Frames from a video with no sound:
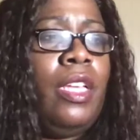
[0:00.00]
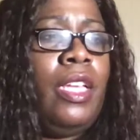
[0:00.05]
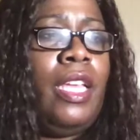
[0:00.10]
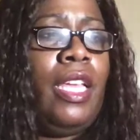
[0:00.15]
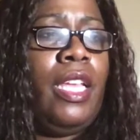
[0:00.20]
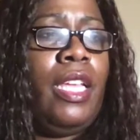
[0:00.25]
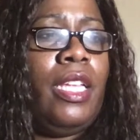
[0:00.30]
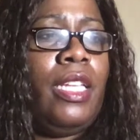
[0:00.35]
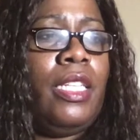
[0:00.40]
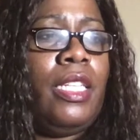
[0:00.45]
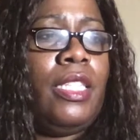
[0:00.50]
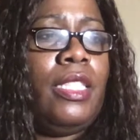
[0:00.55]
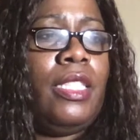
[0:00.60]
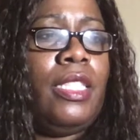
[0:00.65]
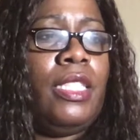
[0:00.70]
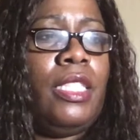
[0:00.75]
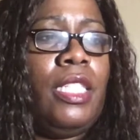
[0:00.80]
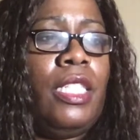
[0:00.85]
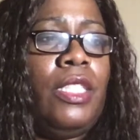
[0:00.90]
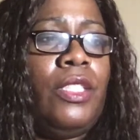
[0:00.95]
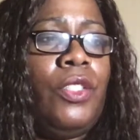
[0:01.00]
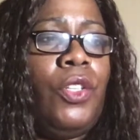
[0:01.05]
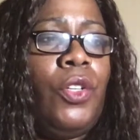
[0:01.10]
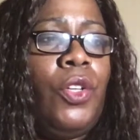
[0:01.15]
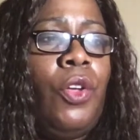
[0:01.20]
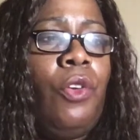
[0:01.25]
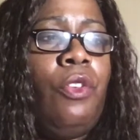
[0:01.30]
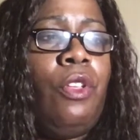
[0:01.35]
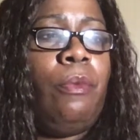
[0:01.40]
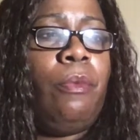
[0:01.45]
And let's see, so
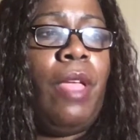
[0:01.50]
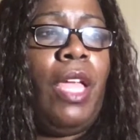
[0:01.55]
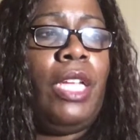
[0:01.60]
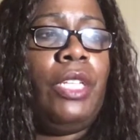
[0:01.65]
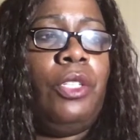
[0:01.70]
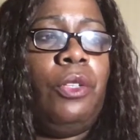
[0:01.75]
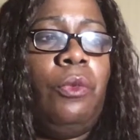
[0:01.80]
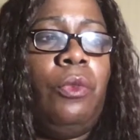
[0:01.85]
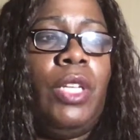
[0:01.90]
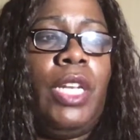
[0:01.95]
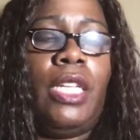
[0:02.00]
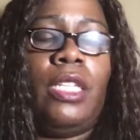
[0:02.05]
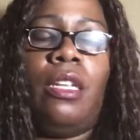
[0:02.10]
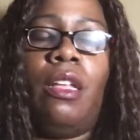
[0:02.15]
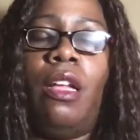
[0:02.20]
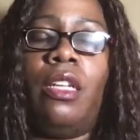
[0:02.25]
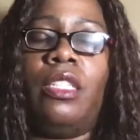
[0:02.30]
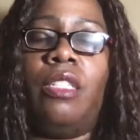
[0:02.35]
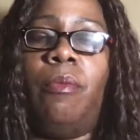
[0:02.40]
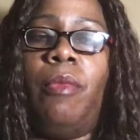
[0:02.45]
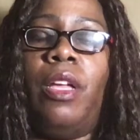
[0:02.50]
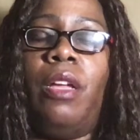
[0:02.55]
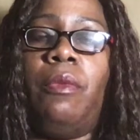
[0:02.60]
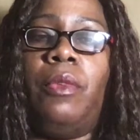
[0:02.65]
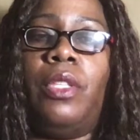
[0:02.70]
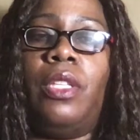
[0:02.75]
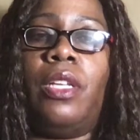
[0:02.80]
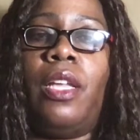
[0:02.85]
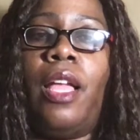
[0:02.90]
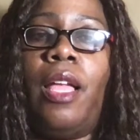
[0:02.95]
going back to what I talked about
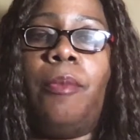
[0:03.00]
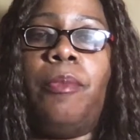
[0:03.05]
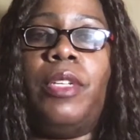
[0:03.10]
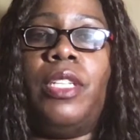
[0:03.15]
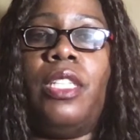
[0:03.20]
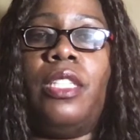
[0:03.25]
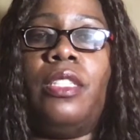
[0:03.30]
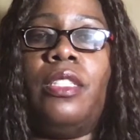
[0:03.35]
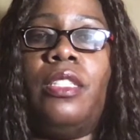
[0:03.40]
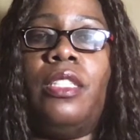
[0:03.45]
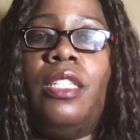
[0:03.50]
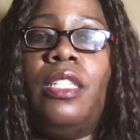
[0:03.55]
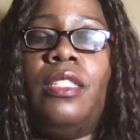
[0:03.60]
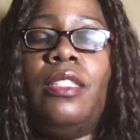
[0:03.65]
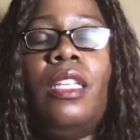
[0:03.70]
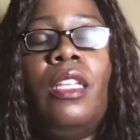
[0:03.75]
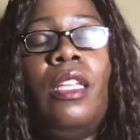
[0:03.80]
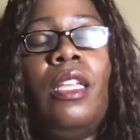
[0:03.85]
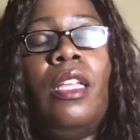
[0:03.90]
with the competencies,